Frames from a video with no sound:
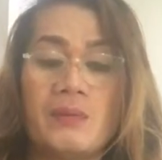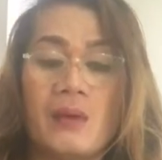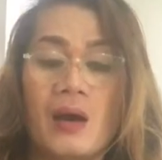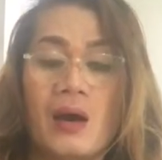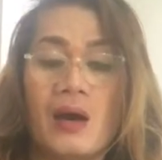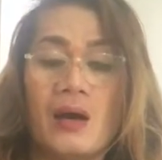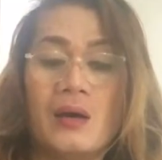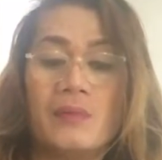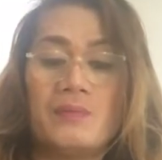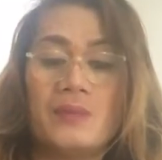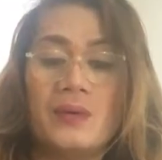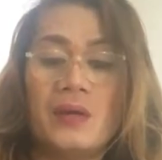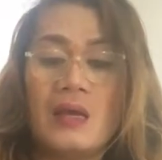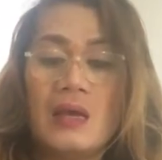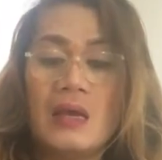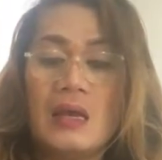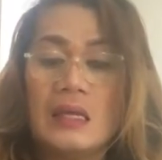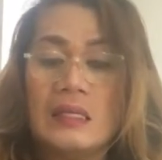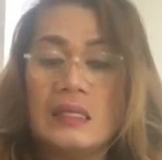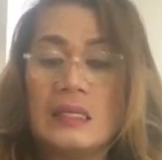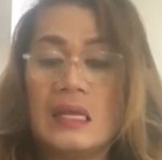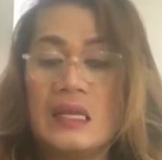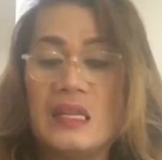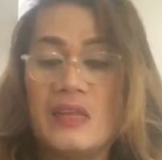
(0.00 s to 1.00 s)
up,
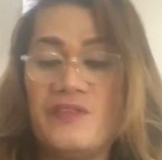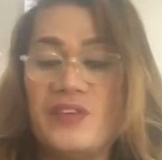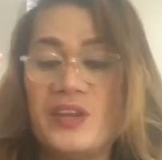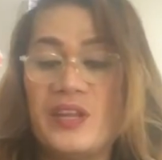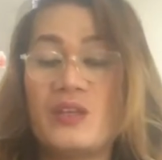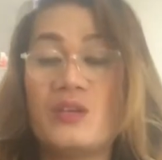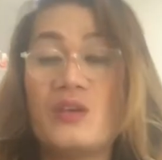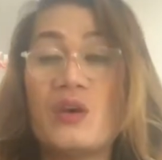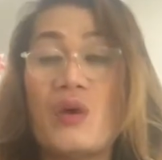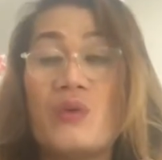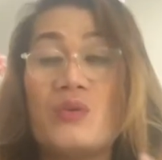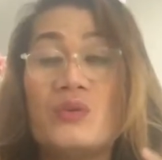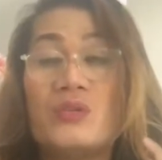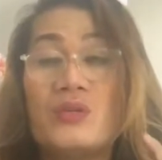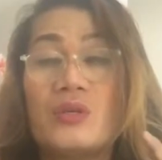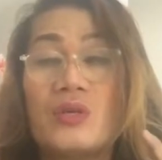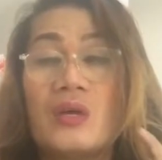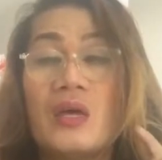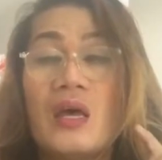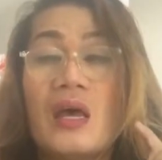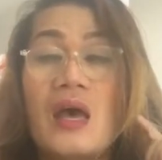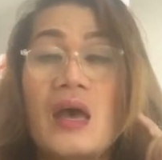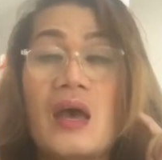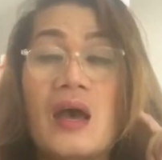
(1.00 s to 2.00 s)
the dividend goes
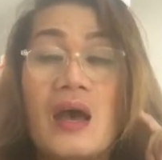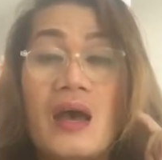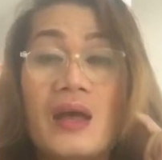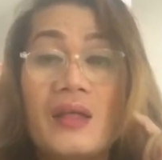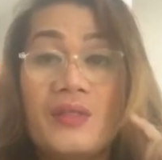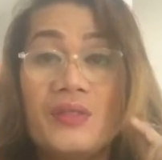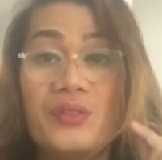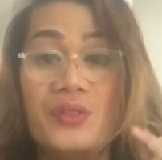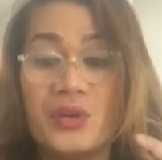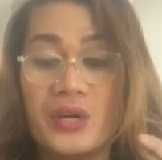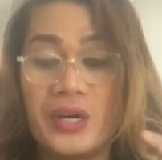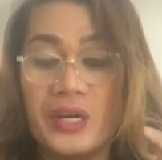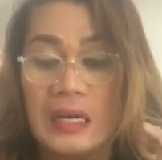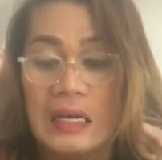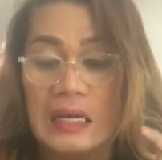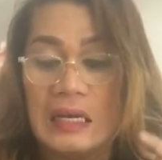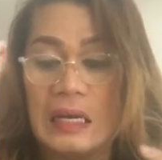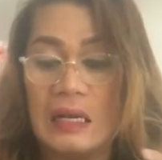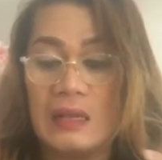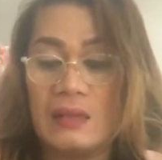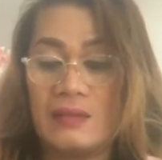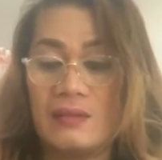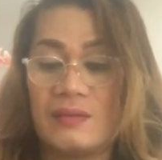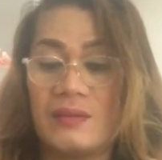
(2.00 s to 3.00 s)

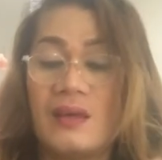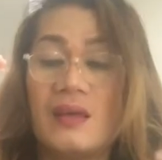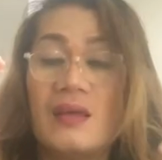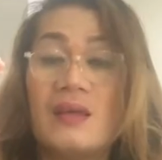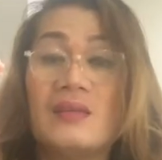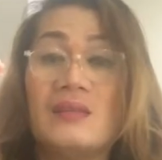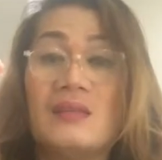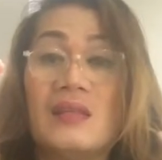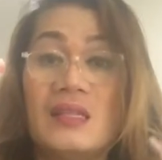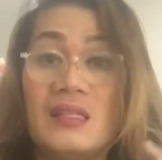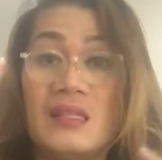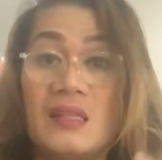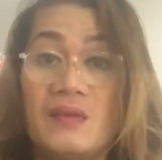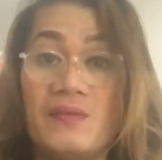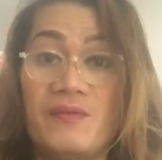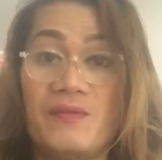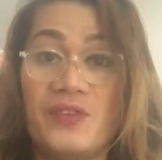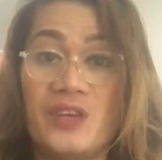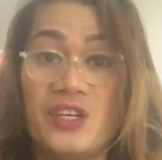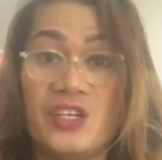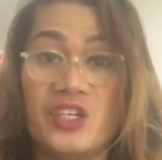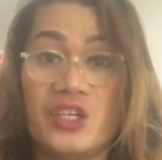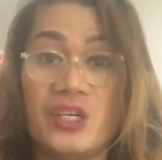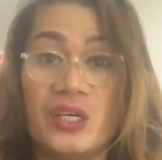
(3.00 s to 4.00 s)
underneath the
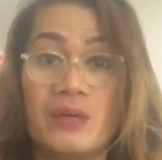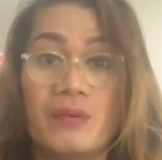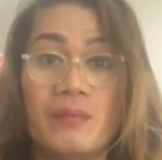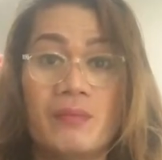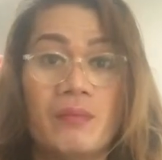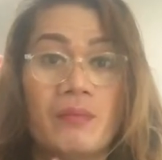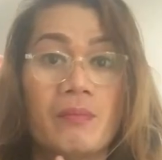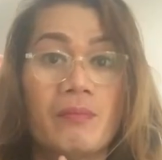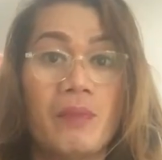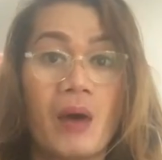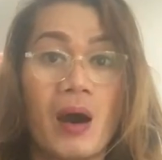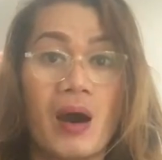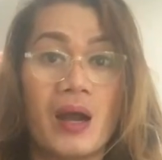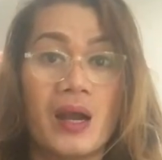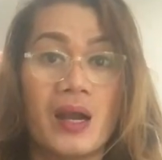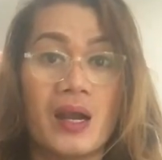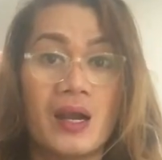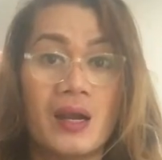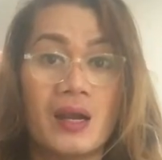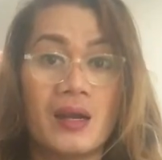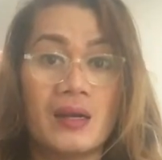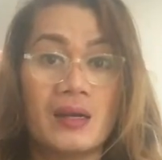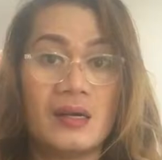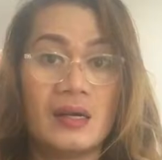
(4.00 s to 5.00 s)
division bar.
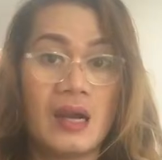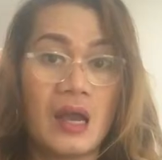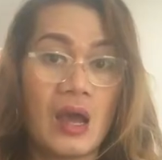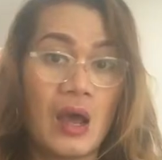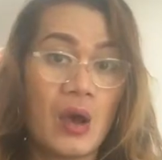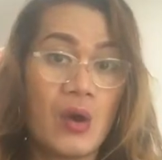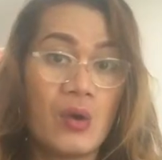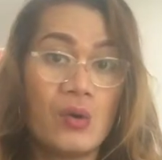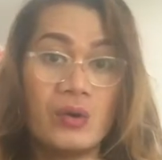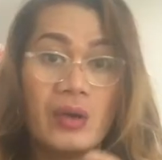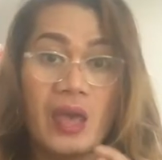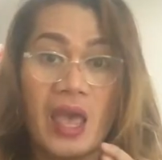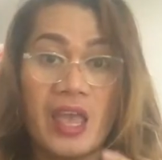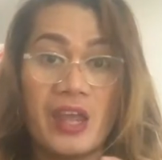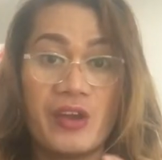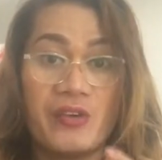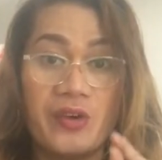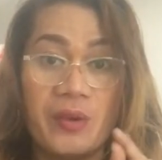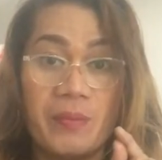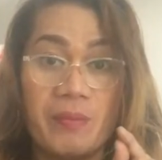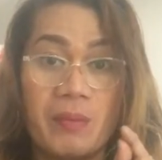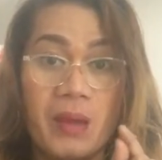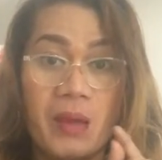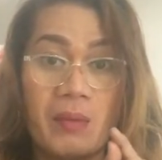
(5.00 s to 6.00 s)
Okay,
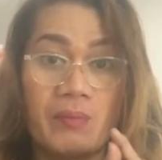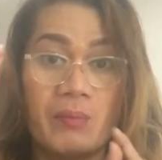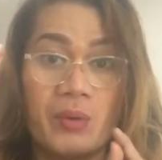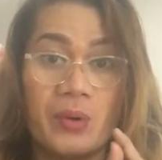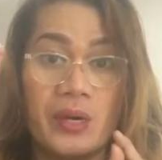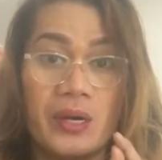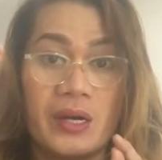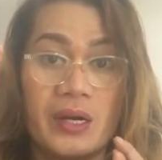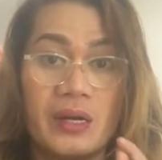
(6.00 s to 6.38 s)
remember.